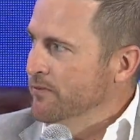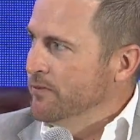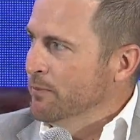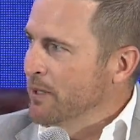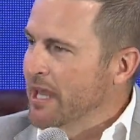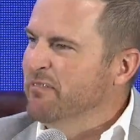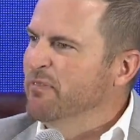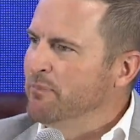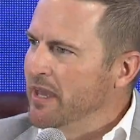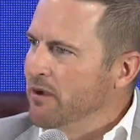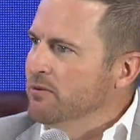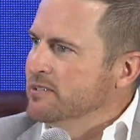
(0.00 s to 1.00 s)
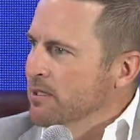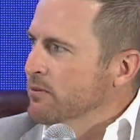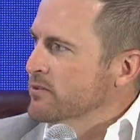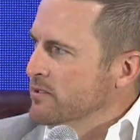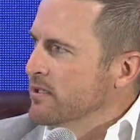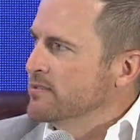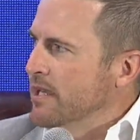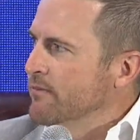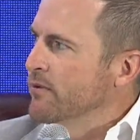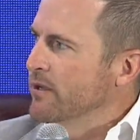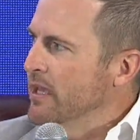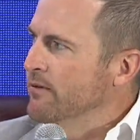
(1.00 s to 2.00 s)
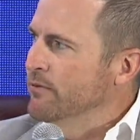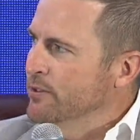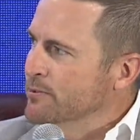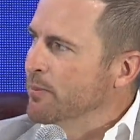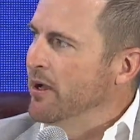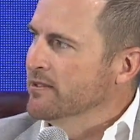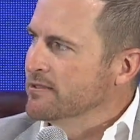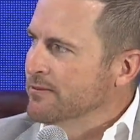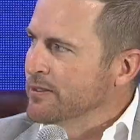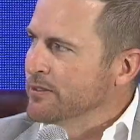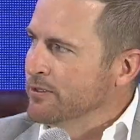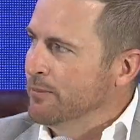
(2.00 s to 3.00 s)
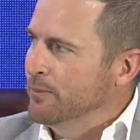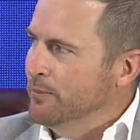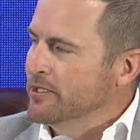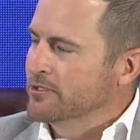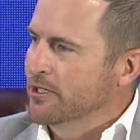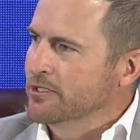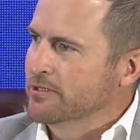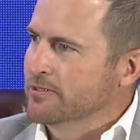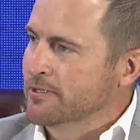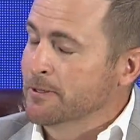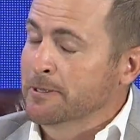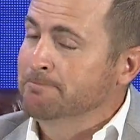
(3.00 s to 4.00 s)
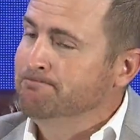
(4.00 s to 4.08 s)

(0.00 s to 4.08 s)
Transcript: kind of, I would say it was kind of a response to what the Trump administration is doing.